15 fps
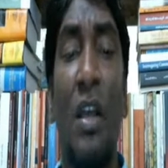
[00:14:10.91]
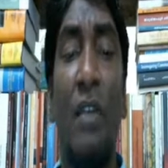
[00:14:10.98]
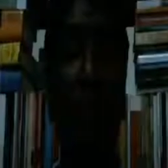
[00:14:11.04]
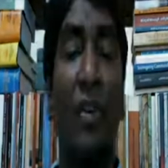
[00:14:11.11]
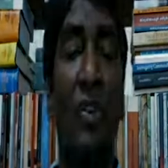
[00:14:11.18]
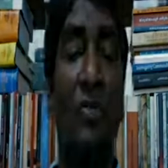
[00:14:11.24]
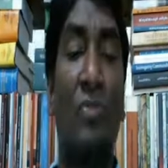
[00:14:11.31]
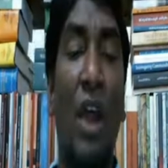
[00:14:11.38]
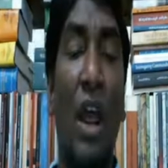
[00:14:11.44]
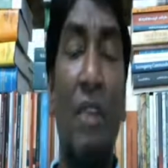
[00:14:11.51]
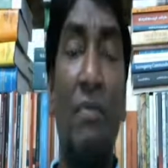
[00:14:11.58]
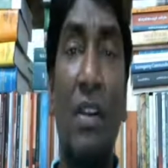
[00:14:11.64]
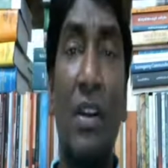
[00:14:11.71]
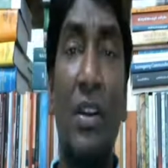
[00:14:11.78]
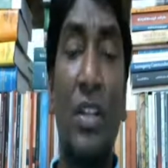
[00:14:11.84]
When
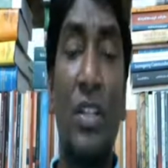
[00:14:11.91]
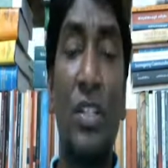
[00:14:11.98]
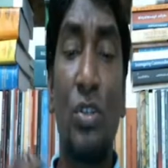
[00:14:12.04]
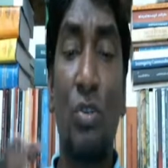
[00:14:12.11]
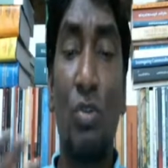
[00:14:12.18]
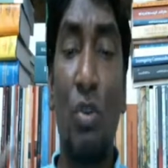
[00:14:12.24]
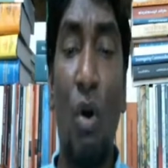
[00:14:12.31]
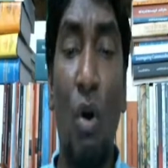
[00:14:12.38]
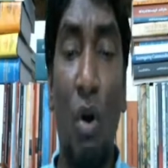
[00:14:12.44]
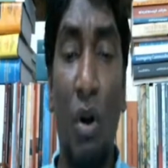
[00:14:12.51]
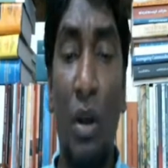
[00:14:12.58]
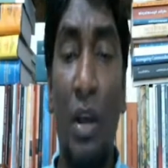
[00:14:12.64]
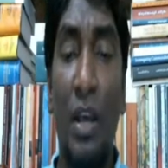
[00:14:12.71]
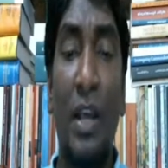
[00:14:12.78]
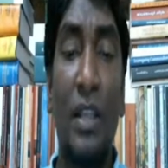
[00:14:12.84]
rivalry is
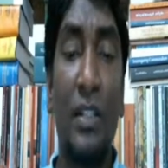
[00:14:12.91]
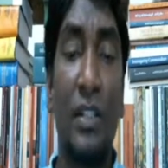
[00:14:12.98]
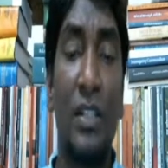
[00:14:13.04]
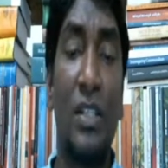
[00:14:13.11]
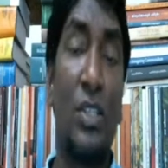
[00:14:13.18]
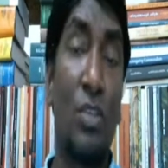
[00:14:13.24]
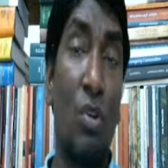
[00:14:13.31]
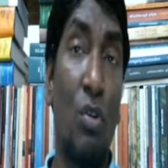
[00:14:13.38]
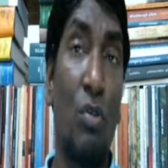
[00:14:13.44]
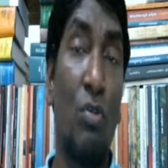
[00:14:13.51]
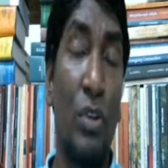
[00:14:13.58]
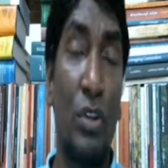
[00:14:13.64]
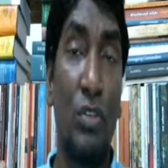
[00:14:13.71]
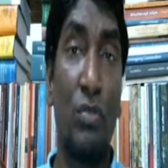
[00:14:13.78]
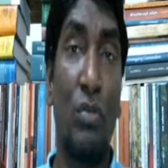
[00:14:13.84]
strong, this is not
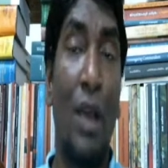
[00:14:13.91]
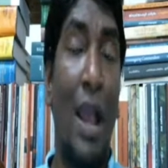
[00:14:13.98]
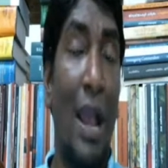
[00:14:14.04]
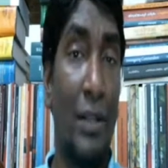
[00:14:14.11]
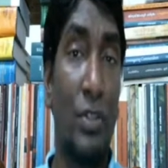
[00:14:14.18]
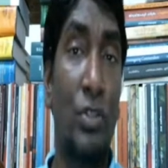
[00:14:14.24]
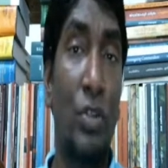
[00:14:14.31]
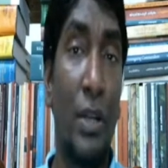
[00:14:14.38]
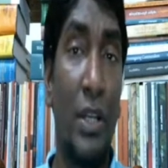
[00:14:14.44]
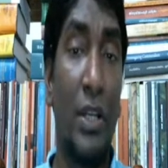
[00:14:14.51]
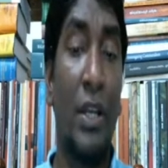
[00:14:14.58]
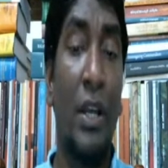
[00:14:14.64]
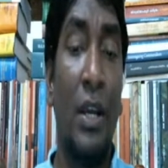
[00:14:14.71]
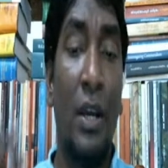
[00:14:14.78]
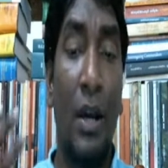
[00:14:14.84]
going to
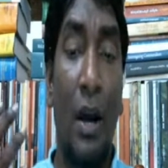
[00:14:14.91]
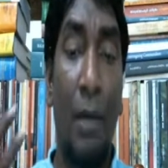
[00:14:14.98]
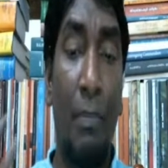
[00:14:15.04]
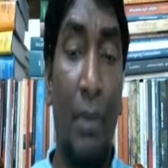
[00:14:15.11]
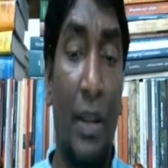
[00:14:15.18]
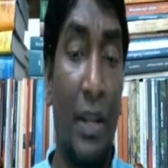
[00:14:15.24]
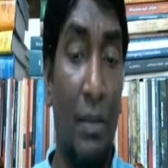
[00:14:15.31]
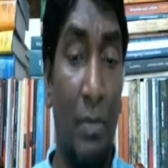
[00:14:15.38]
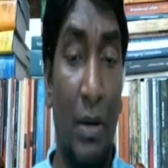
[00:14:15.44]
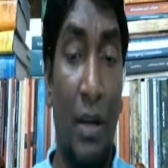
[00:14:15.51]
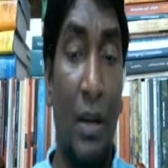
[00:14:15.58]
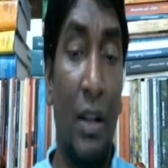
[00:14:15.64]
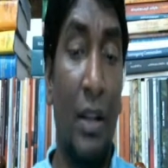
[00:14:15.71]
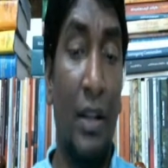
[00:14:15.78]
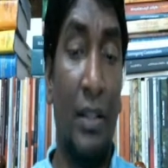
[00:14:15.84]
actually applicable
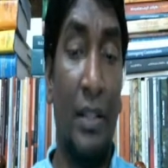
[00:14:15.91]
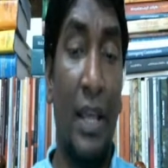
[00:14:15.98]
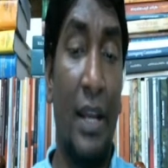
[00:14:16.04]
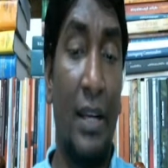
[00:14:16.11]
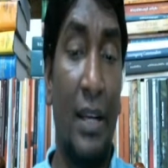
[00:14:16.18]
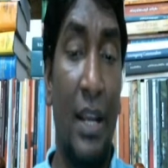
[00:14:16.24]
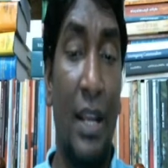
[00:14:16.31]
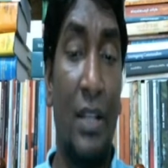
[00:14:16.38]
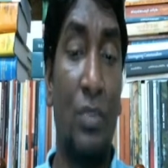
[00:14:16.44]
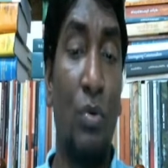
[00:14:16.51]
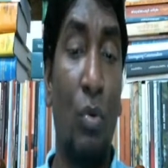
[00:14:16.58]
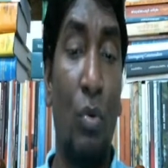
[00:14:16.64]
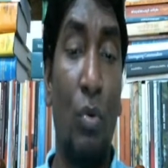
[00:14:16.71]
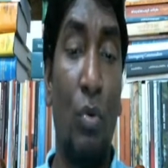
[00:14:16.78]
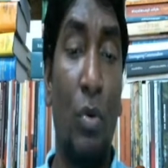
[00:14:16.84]
in that case. So
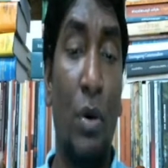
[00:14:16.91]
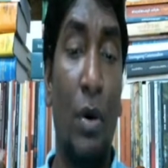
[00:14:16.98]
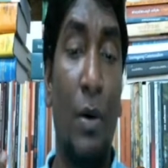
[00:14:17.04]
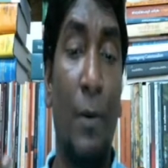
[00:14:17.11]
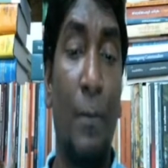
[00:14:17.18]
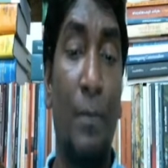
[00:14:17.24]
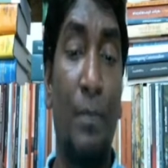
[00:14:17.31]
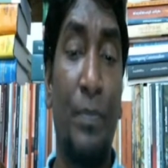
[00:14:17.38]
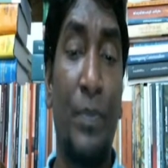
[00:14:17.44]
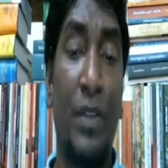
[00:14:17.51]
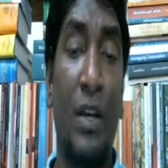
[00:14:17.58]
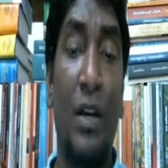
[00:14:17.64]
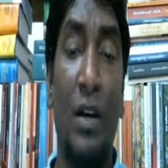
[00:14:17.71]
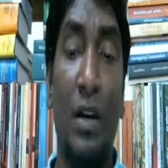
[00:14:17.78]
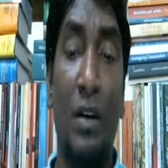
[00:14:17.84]
um,
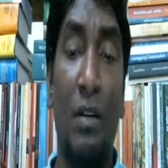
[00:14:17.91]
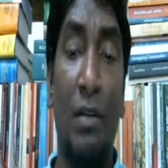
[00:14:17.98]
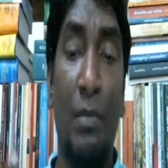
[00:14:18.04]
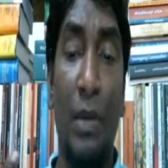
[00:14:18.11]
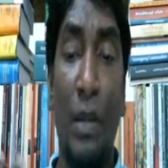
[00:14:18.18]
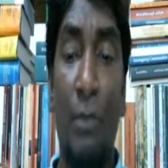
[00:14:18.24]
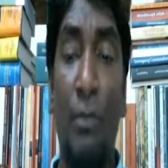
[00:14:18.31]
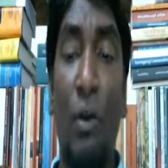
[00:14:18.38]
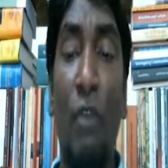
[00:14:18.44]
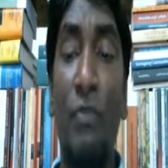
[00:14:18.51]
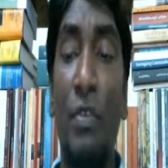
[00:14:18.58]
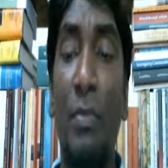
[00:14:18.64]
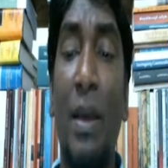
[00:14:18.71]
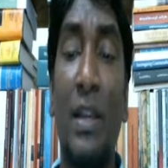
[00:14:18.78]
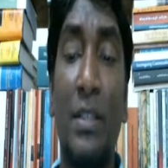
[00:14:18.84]
uh, a profit
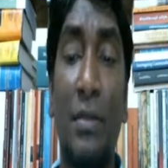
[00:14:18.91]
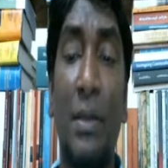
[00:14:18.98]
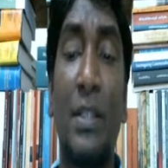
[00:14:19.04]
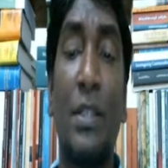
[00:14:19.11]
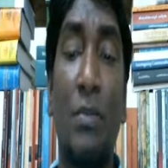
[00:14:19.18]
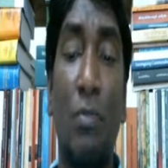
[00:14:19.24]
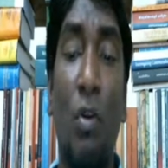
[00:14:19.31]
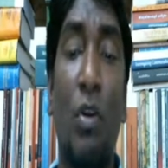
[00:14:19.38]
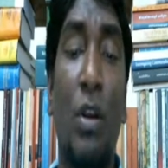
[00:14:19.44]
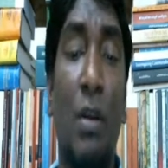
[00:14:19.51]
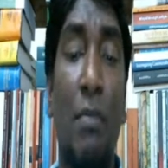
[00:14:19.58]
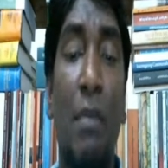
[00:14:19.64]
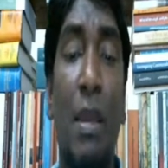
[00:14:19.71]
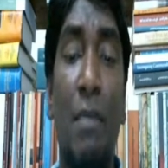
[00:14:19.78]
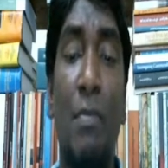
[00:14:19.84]
maximizing model
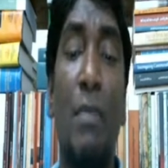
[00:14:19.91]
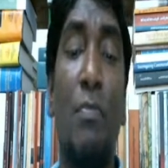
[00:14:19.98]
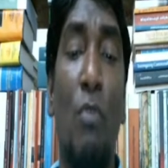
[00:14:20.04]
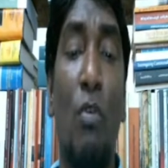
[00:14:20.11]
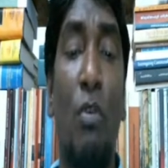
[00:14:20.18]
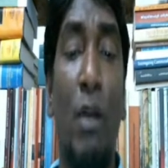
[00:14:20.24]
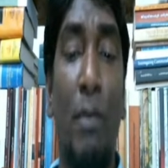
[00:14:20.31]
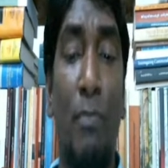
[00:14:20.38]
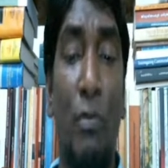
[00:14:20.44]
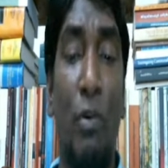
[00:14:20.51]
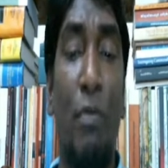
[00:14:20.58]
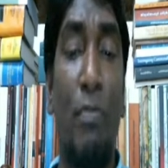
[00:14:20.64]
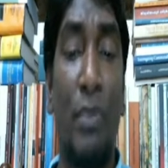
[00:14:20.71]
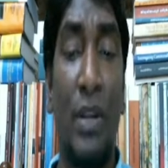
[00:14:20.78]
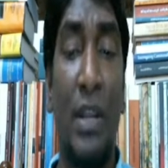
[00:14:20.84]
may be more
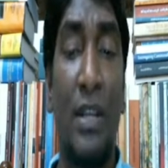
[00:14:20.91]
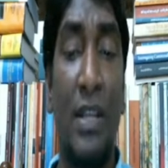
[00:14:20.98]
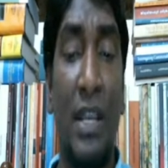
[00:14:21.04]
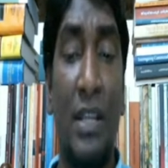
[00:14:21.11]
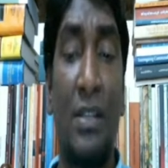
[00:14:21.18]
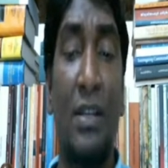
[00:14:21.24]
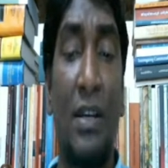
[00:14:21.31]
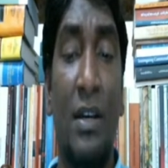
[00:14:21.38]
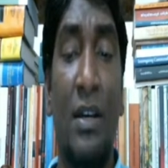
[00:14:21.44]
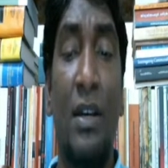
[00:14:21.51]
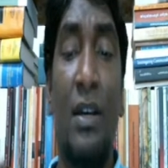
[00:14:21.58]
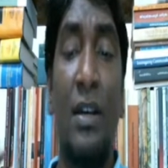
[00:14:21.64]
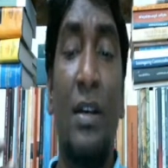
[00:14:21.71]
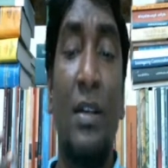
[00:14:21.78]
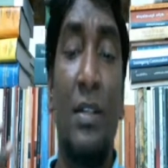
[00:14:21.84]
appropriate and uh,
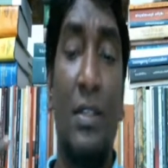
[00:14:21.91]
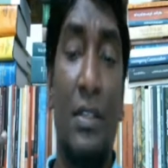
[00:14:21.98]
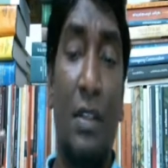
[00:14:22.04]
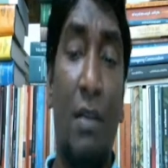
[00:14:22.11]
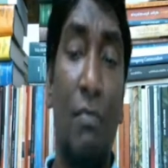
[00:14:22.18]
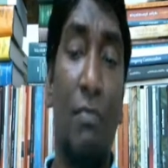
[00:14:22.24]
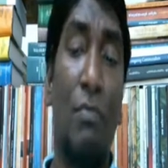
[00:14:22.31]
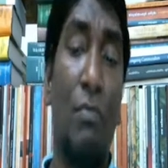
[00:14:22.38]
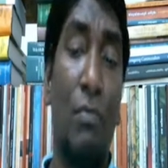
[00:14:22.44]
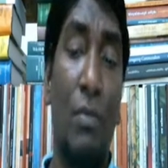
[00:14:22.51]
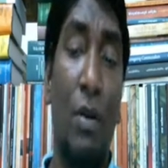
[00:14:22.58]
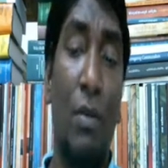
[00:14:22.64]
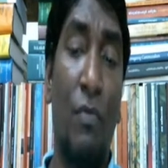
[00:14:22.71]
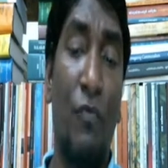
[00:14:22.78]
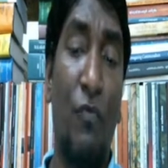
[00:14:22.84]
some
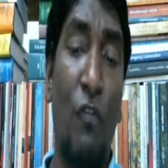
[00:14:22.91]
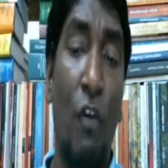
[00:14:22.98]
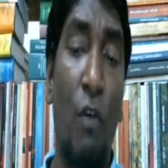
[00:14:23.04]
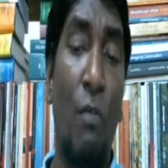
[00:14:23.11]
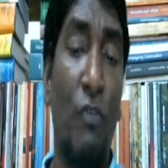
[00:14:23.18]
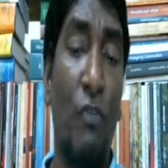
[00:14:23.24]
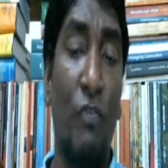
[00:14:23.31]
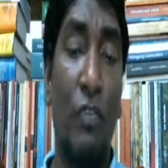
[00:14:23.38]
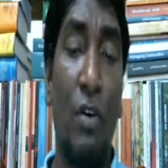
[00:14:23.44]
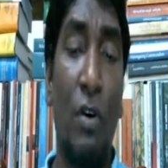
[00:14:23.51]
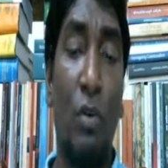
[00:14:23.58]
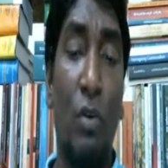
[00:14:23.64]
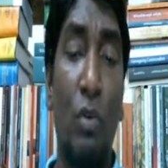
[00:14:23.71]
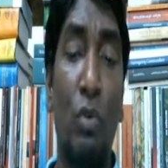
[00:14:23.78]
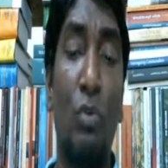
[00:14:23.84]
form of
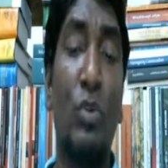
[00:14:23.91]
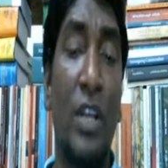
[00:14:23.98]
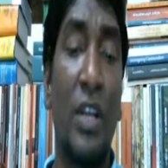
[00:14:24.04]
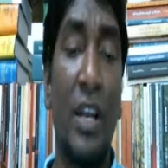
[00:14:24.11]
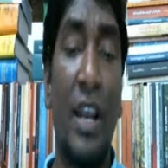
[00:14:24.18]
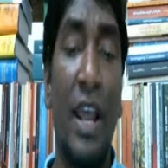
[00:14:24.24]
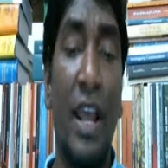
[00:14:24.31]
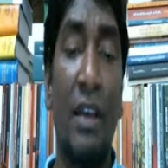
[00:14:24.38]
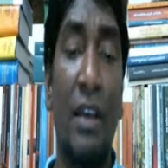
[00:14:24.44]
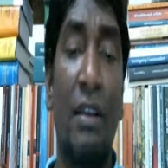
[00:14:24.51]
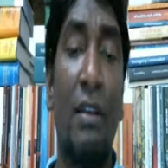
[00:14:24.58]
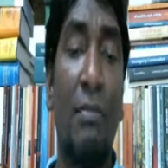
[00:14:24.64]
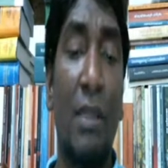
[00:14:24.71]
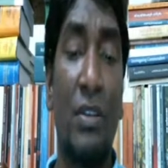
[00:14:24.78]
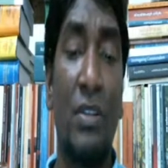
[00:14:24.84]
collusion
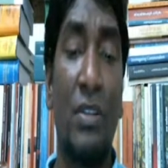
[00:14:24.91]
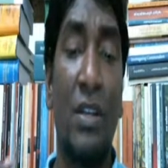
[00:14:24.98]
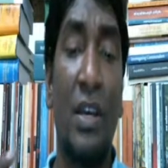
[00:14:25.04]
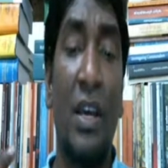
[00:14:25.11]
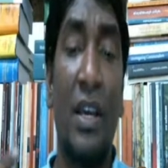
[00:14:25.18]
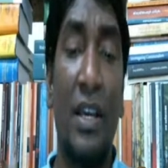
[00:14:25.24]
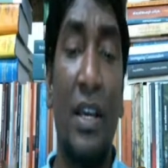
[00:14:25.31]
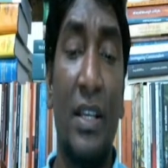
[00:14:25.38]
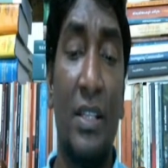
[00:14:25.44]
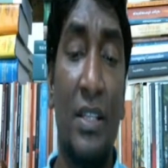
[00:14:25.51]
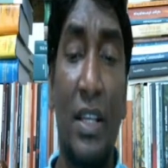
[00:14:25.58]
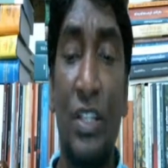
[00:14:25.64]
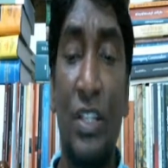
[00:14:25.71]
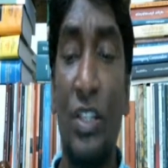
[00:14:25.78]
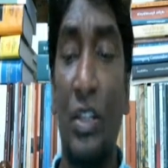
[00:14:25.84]
agreement is
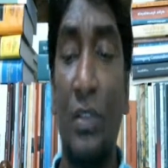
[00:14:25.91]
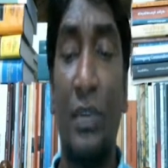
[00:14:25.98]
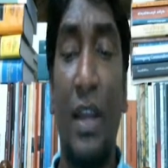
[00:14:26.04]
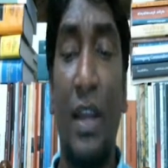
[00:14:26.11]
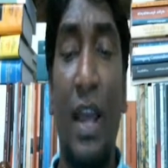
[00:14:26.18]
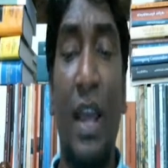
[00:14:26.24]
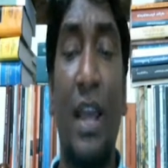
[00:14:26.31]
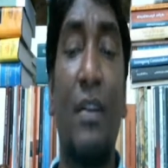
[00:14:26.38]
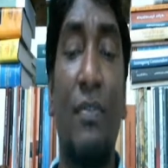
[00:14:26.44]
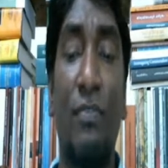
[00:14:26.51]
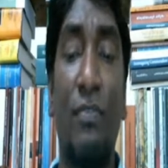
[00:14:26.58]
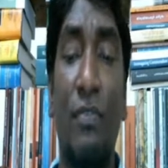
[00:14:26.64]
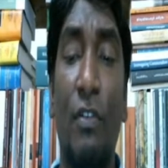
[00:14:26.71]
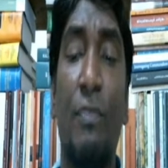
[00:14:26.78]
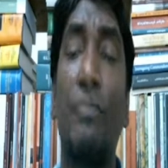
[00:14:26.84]
achieved and
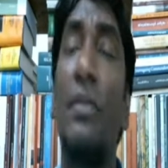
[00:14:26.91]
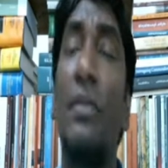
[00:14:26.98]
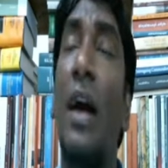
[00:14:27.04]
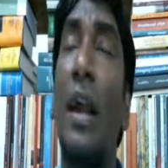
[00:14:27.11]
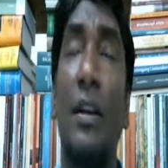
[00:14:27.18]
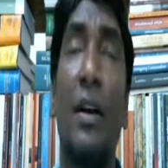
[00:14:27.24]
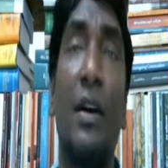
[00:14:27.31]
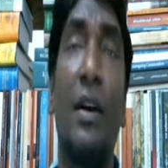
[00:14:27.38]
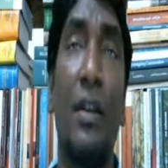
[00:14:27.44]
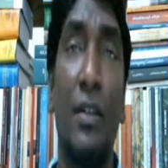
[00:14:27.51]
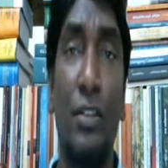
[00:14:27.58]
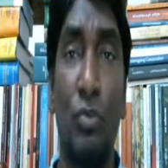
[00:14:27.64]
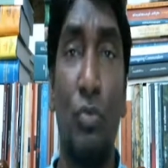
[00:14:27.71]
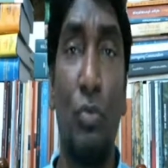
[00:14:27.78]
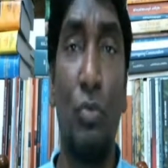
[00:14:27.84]
firm adhered
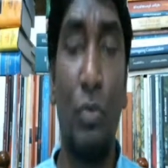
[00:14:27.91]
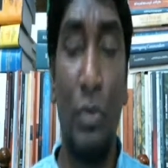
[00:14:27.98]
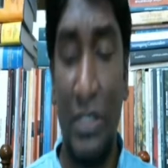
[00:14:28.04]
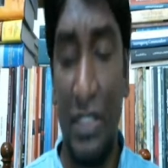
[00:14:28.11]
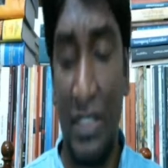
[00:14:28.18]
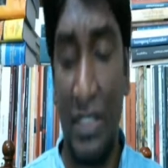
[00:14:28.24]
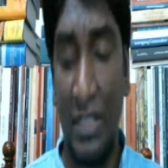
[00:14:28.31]
to it.